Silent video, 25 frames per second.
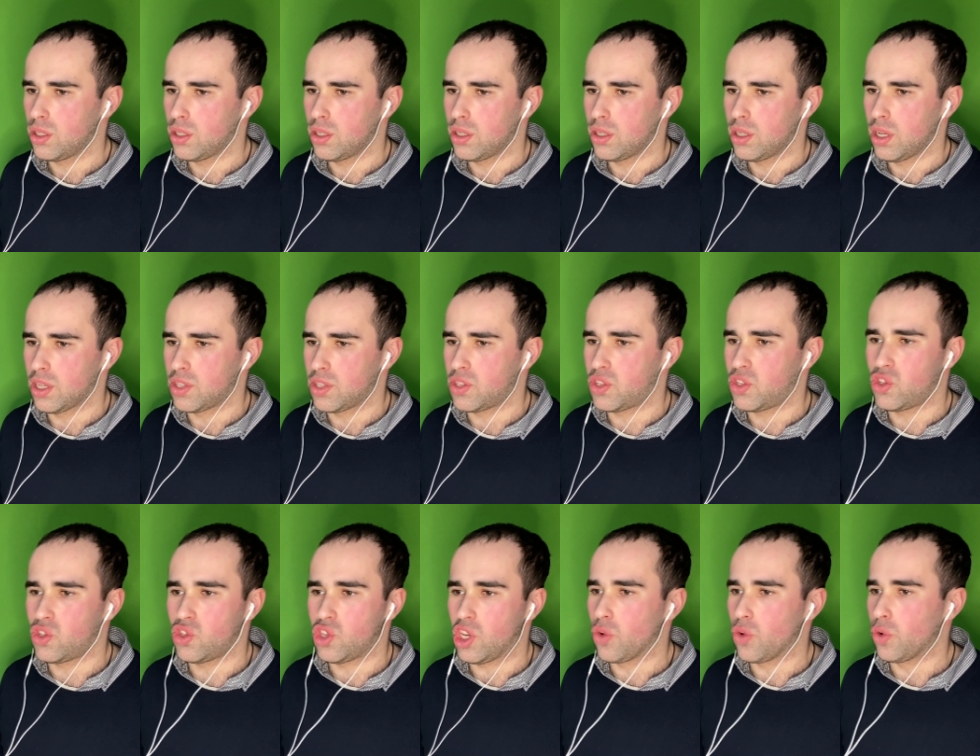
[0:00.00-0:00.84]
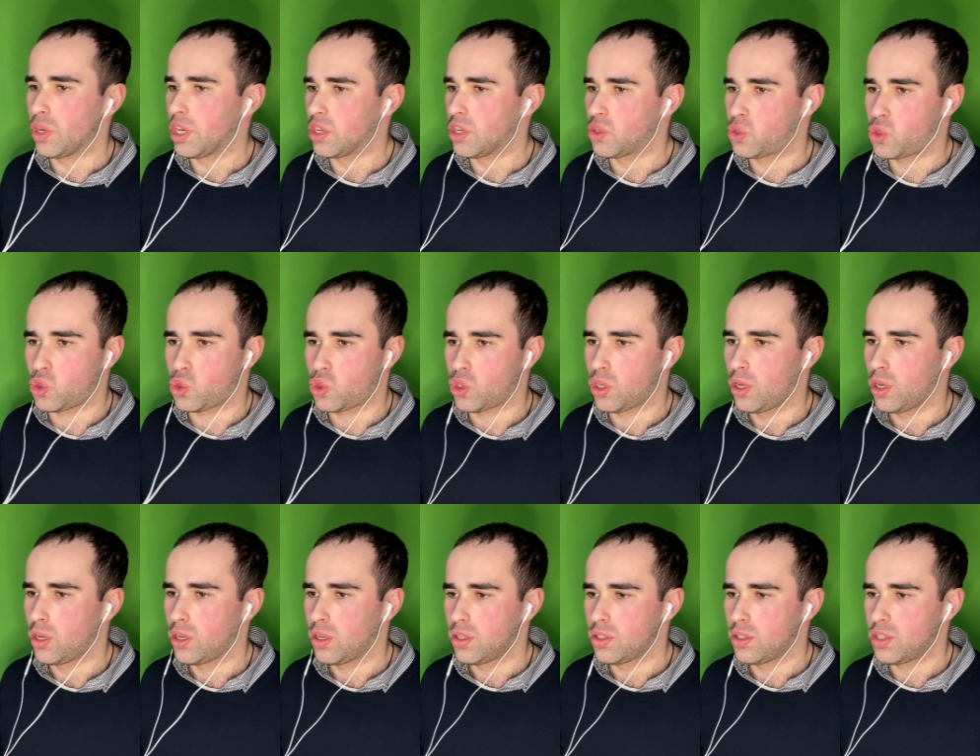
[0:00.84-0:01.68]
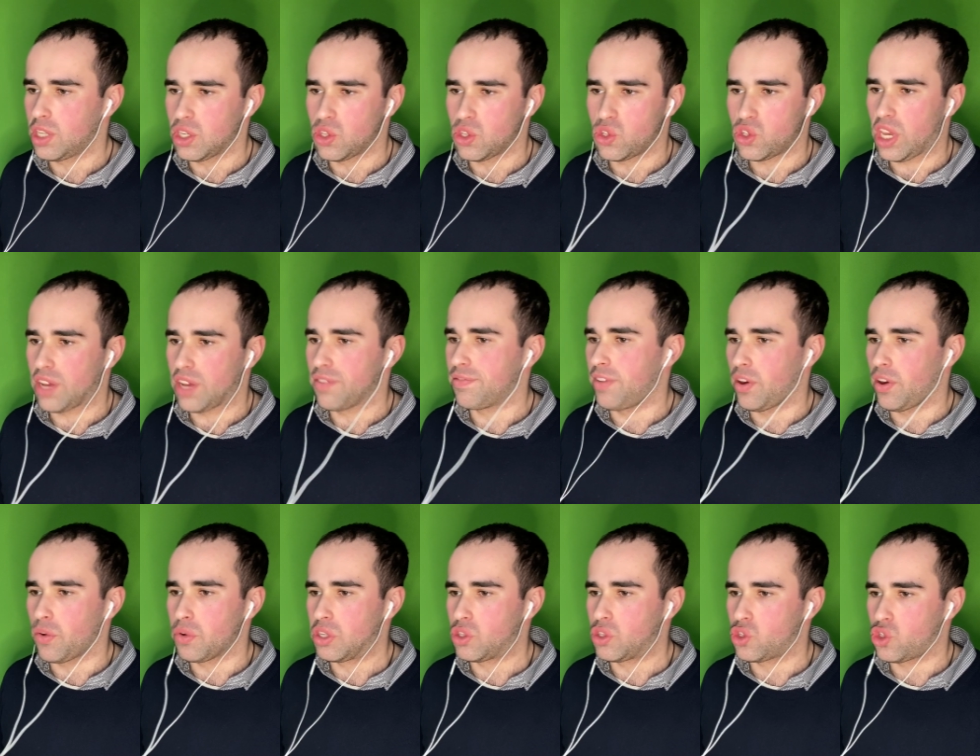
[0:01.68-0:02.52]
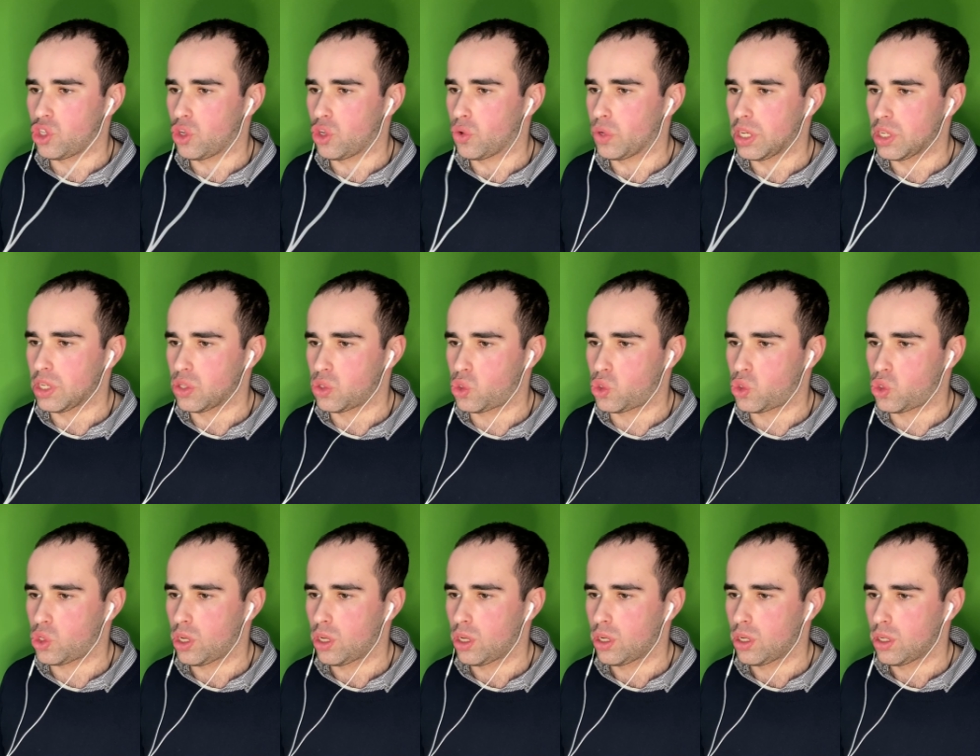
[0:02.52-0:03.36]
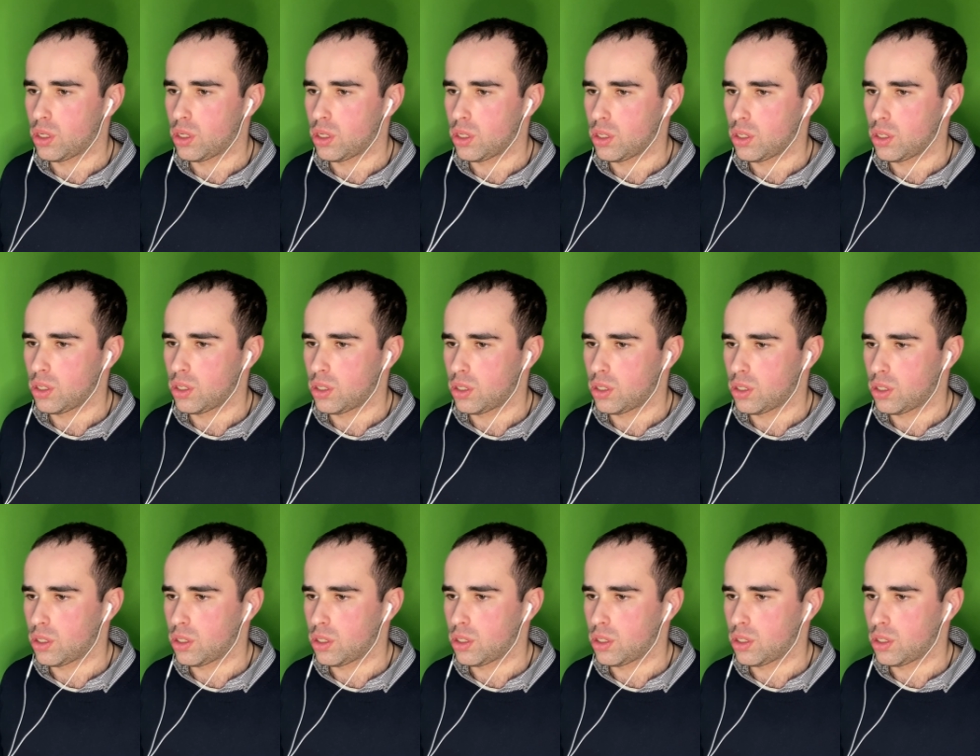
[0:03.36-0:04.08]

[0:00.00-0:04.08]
That's serious. Things get very serious. It's a setup.